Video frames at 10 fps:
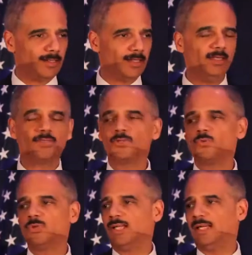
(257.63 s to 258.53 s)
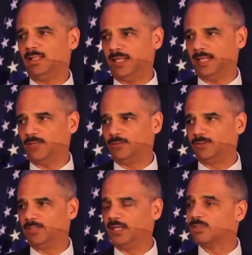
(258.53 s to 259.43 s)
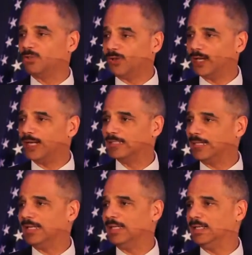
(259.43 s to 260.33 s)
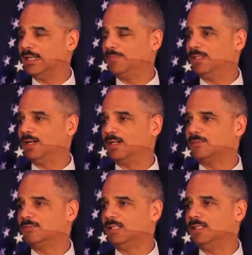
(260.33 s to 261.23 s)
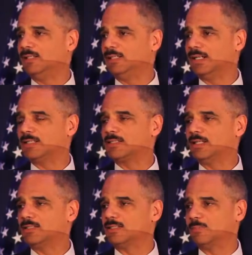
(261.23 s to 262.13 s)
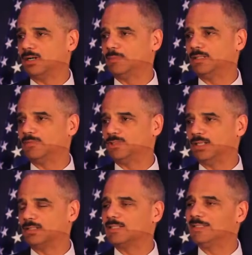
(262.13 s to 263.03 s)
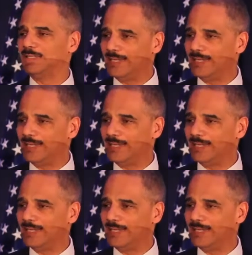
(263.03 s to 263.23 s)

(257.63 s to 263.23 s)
Neither will I allow, as long as I have the honor of leading the United States Department of Justice,